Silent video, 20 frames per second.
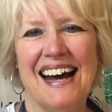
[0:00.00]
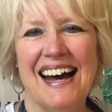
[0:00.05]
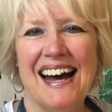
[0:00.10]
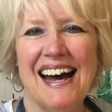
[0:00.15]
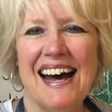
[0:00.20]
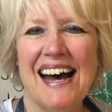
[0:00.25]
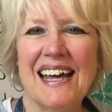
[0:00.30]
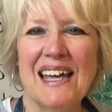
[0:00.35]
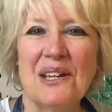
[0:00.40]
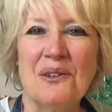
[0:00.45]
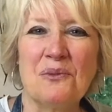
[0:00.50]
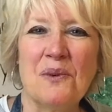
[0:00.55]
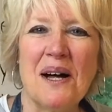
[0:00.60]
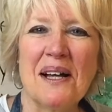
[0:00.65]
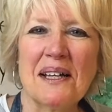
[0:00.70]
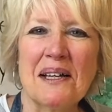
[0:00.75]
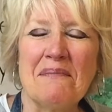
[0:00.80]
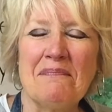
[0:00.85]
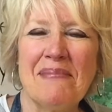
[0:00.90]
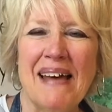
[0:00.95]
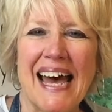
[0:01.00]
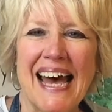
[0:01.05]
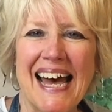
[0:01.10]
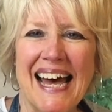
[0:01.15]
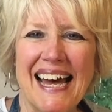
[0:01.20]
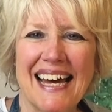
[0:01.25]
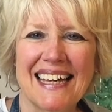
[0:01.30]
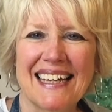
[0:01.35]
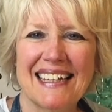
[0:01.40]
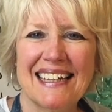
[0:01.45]
Hi and welcome
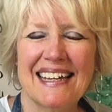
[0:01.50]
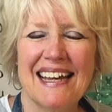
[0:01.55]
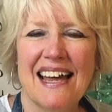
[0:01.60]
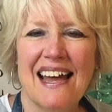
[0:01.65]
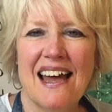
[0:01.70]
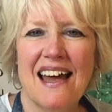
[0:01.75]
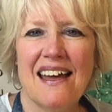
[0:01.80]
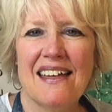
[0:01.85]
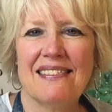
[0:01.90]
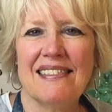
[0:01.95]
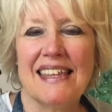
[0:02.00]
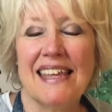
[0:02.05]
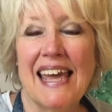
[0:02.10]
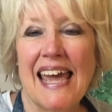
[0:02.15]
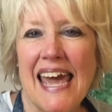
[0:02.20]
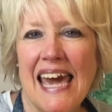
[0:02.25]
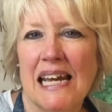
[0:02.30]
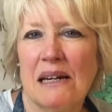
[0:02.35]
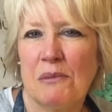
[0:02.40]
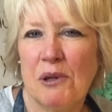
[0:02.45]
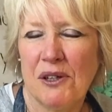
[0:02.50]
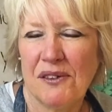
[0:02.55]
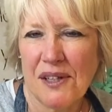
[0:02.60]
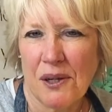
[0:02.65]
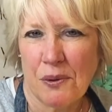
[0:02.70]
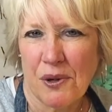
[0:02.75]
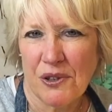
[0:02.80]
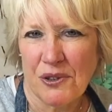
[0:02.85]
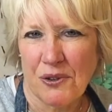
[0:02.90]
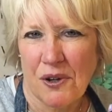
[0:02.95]
back. The animal that
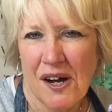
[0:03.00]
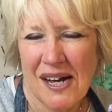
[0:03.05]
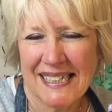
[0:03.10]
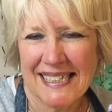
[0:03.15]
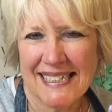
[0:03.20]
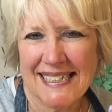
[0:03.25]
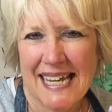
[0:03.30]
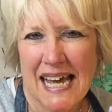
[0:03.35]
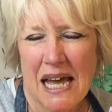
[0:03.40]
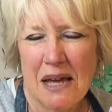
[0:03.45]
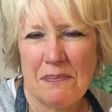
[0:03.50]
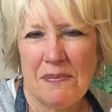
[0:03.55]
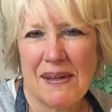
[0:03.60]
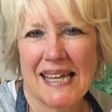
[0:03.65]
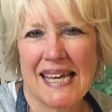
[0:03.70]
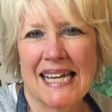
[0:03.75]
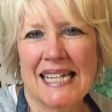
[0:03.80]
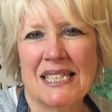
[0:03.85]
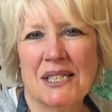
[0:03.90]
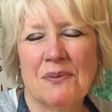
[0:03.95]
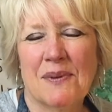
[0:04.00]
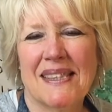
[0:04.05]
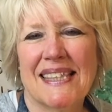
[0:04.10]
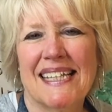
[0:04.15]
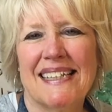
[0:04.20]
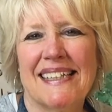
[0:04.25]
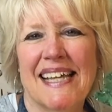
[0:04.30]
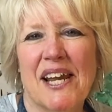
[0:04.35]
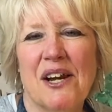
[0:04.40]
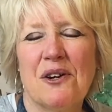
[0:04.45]
we're drawing today begins with the
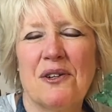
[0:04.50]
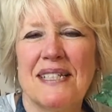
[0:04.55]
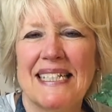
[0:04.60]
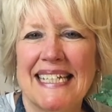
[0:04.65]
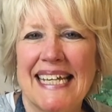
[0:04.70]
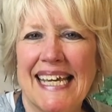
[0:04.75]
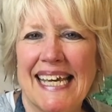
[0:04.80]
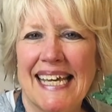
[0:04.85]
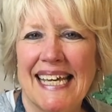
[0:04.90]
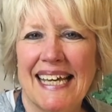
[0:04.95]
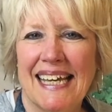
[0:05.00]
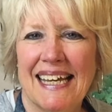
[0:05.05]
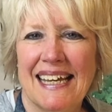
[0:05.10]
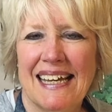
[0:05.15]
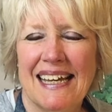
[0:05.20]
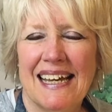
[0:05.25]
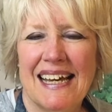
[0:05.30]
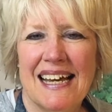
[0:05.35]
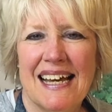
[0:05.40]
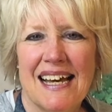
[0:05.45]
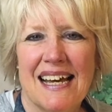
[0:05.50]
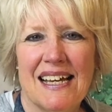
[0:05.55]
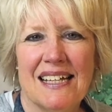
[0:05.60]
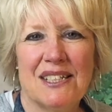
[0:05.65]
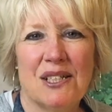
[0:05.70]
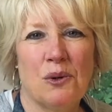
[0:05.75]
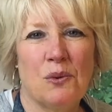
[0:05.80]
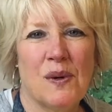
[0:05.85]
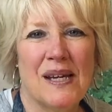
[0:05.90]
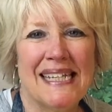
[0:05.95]
letter D.
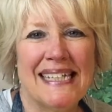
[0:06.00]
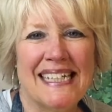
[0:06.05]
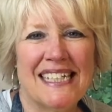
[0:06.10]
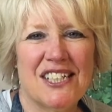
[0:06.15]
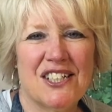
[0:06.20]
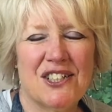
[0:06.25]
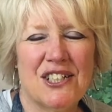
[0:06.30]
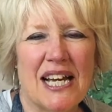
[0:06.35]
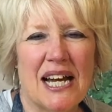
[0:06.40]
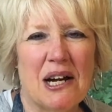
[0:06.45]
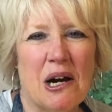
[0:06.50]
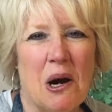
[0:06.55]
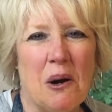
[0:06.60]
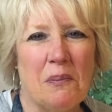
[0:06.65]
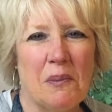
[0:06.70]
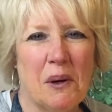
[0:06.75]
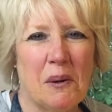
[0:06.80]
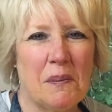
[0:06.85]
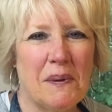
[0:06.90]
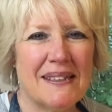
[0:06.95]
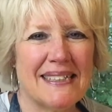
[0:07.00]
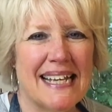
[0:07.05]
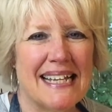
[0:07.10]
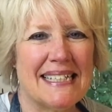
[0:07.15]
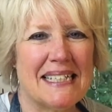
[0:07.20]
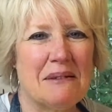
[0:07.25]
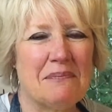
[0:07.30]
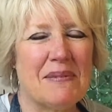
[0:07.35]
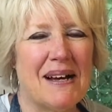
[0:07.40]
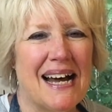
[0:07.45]
So we need to check our Purple
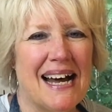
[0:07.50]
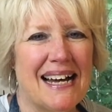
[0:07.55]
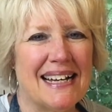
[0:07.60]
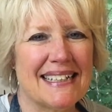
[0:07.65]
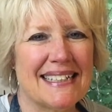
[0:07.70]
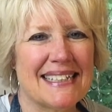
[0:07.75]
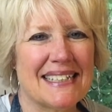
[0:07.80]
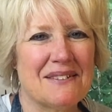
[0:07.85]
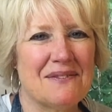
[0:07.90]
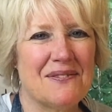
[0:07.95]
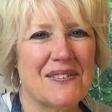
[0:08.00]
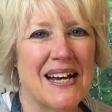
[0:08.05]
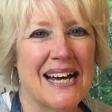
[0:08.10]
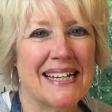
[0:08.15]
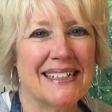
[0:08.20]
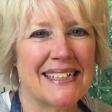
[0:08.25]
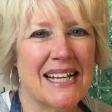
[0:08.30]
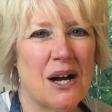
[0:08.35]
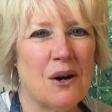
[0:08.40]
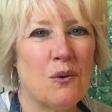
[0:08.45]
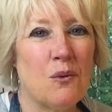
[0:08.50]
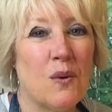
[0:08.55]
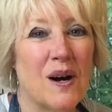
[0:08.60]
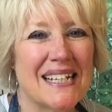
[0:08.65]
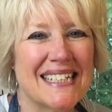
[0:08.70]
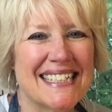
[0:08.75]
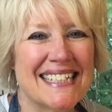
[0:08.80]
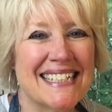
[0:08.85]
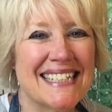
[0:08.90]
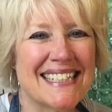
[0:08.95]
Daisy box to find out
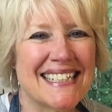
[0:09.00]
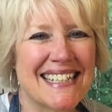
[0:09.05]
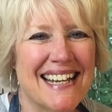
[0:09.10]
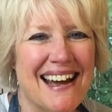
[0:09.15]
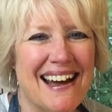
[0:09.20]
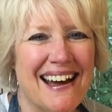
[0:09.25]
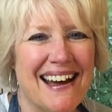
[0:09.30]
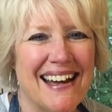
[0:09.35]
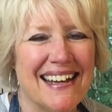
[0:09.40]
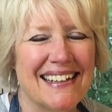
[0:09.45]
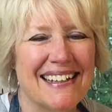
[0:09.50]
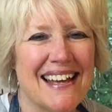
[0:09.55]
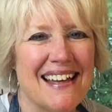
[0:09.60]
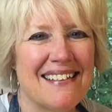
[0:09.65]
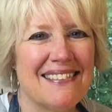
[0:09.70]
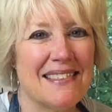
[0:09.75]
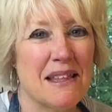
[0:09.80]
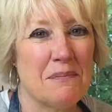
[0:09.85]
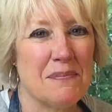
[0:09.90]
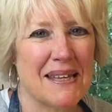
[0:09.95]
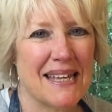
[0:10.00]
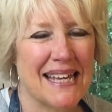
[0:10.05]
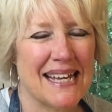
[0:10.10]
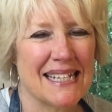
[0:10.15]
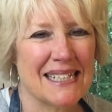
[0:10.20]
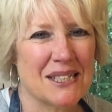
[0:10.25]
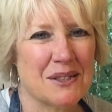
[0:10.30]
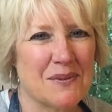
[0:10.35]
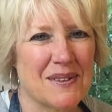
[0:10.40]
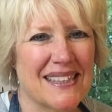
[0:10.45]
what's inside that
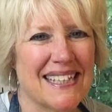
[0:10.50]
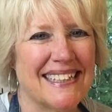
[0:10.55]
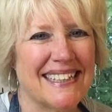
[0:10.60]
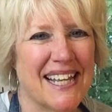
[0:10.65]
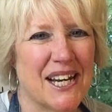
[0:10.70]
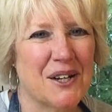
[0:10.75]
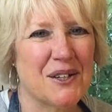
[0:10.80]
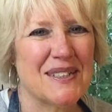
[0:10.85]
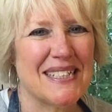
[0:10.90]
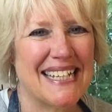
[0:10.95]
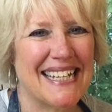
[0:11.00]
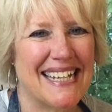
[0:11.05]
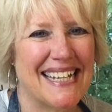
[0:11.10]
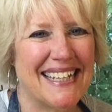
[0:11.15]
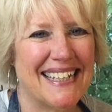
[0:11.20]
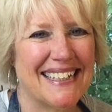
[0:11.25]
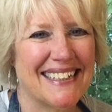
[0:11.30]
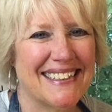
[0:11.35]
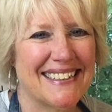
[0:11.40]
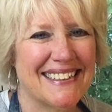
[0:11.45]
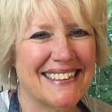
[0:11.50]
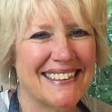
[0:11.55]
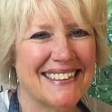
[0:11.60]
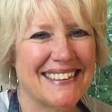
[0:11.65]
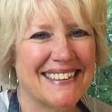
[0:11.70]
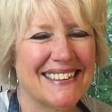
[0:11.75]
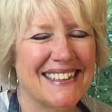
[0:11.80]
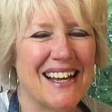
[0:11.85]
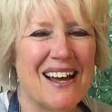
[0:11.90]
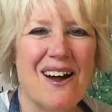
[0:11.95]
begins with the letter D.
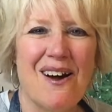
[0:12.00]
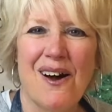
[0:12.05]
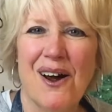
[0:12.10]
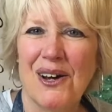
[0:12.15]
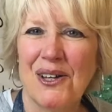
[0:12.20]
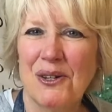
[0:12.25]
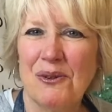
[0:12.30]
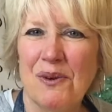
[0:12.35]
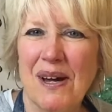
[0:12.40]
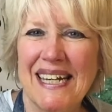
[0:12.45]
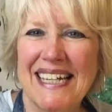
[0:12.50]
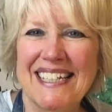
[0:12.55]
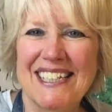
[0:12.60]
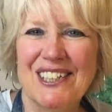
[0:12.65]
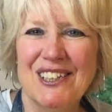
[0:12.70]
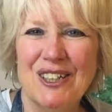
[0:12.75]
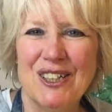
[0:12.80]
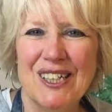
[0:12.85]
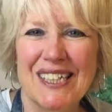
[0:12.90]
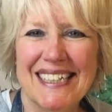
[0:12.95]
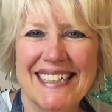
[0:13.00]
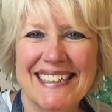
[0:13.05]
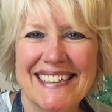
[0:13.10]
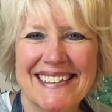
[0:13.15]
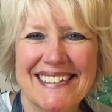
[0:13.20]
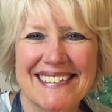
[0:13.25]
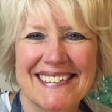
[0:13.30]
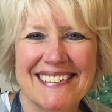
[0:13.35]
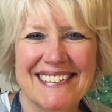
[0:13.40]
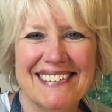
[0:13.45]
Are you ready to look?
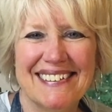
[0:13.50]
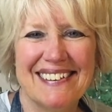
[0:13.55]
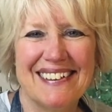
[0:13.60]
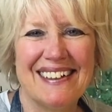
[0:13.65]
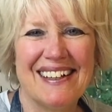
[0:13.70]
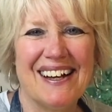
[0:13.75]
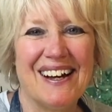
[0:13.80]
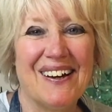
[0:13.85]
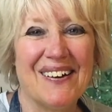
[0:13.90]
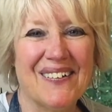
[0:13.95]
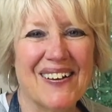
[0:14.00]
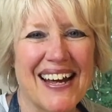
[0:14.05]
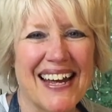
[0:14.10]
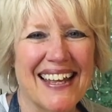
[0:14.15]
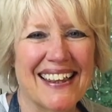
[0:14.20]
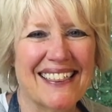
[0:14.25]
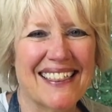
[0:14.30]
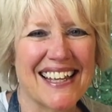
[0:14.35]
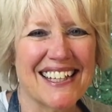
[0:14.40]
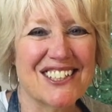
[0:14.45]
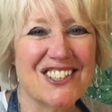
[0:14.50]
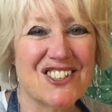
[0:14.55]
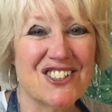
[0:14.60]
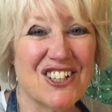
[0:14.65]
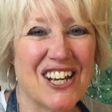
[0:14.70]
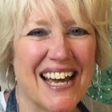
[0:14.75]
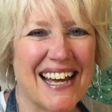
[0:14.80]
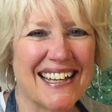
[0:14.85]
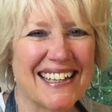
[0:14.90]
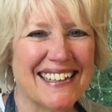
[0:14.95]
All right, let's
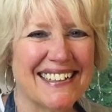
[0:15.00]
check.